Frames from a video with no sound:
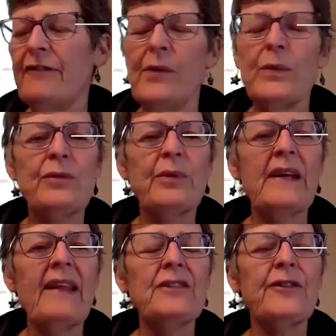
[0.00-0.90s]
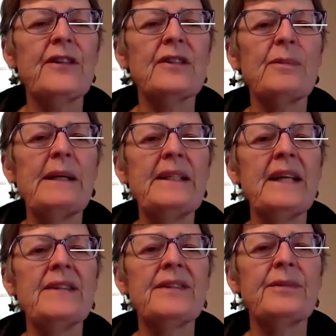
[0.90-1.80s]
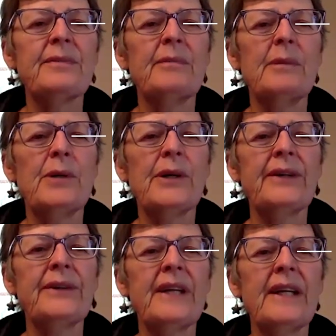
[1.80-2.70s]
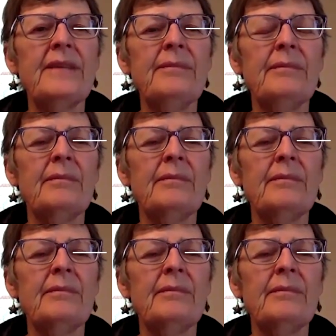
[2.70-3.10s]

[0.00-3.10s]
phone is ringing. That's for this Monday's Memorial Day.